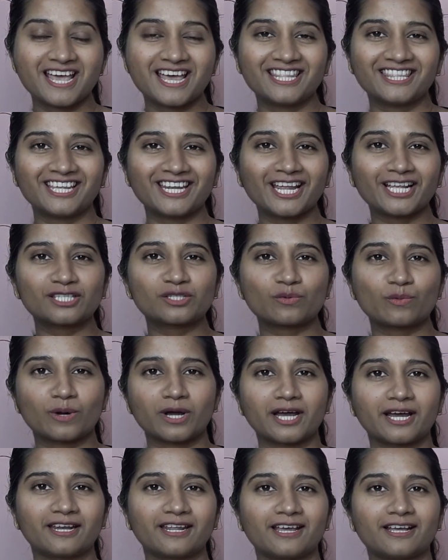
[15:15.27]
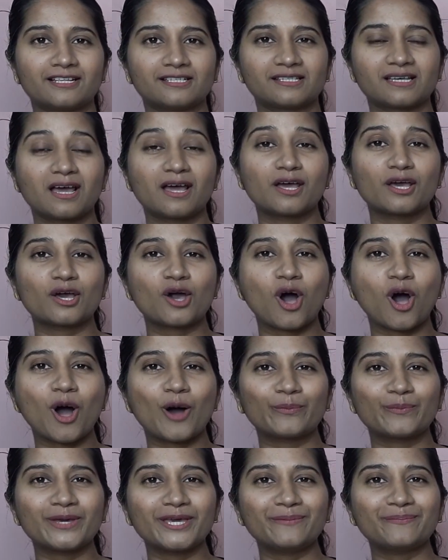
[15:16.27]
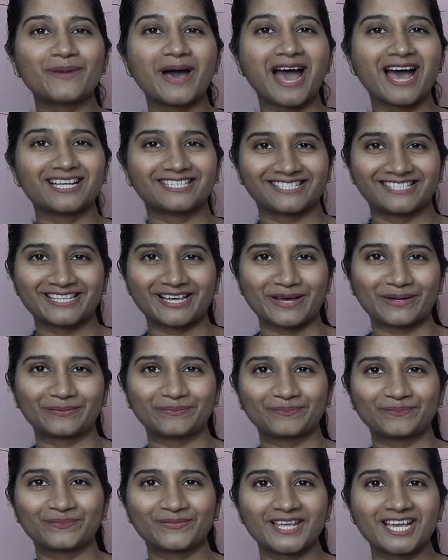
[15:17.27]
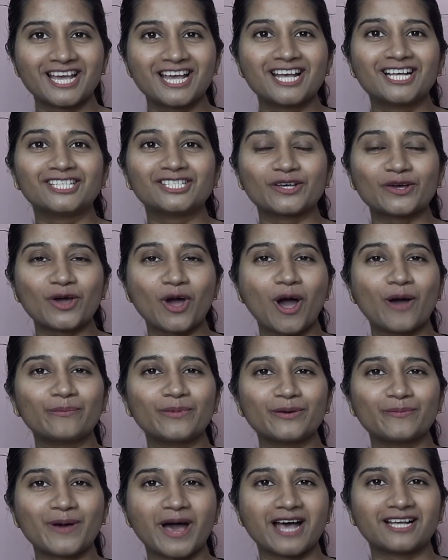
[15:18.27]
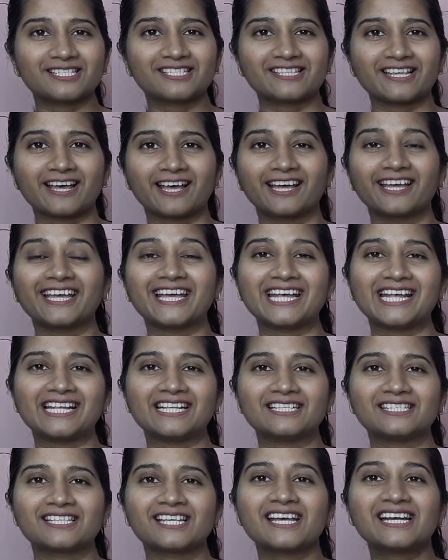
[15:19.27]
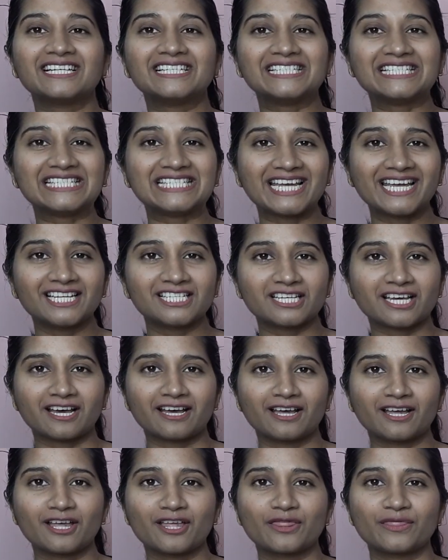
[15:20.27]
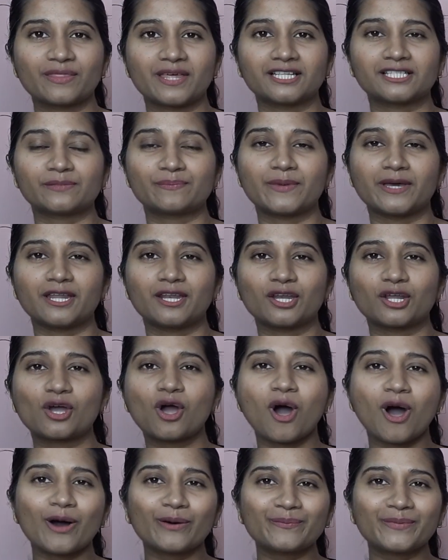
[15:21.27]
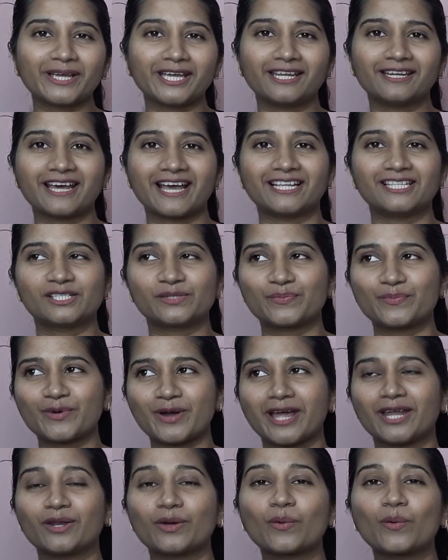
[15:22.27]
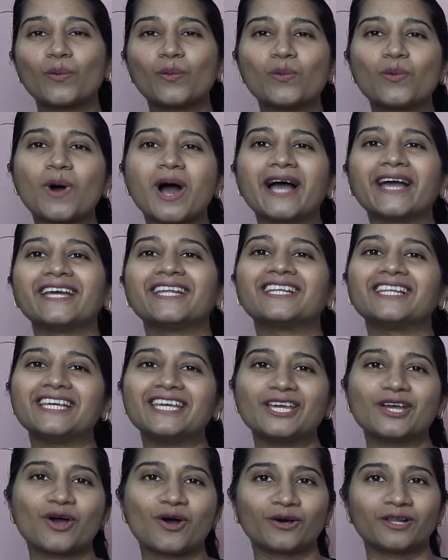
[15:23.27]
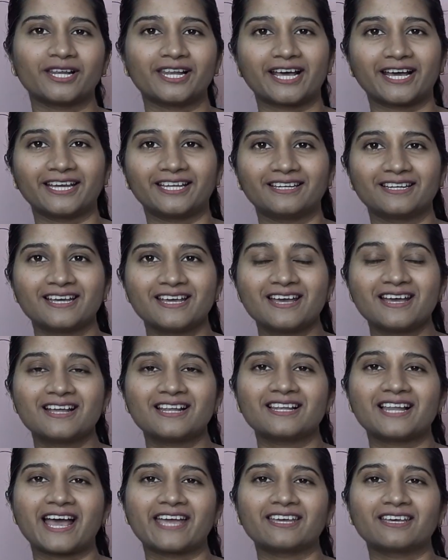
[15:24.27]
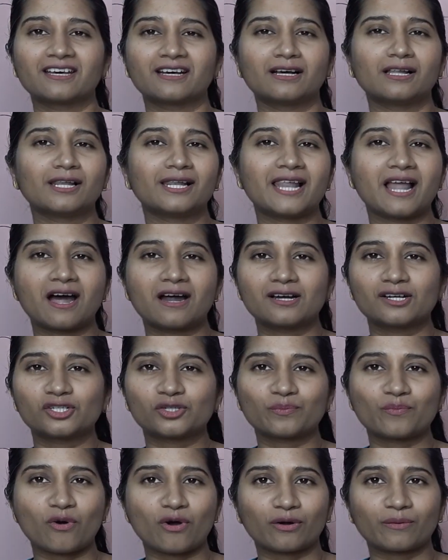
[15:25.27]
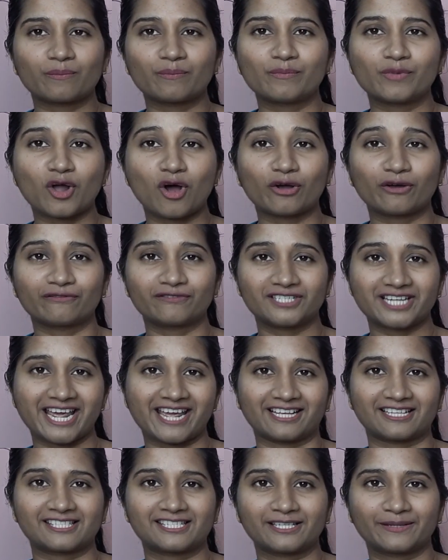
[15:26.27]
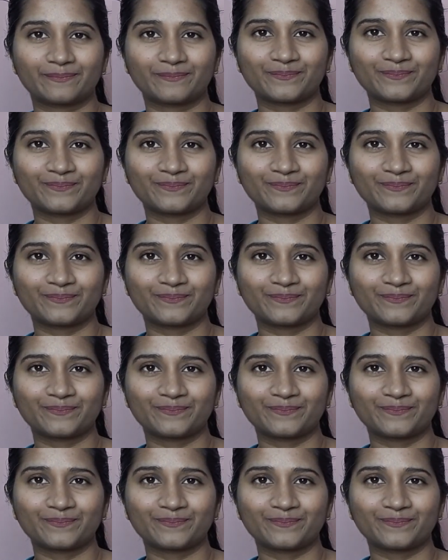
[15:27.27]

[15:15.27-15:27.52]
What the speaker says: The next word is copy pasta. So copy pasta is data that's been copied and spread widely online, like a large block of text.